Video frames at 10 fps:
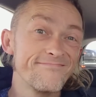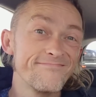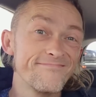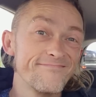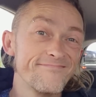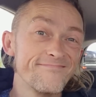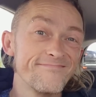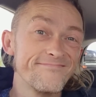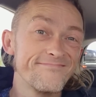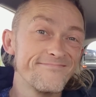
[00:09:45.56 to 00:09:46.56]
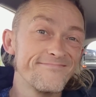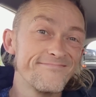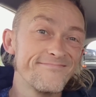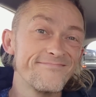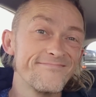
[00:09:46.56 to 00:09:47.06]

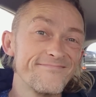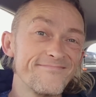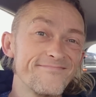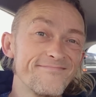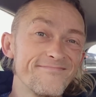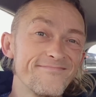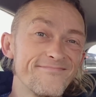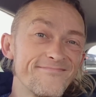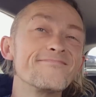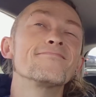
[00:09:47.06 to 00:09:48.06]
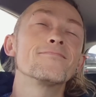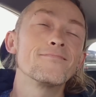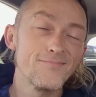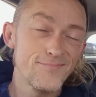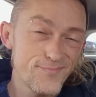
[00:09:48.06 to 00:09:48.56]

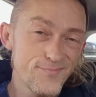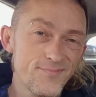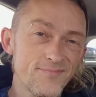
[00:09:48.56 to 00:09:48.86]
(not speaking)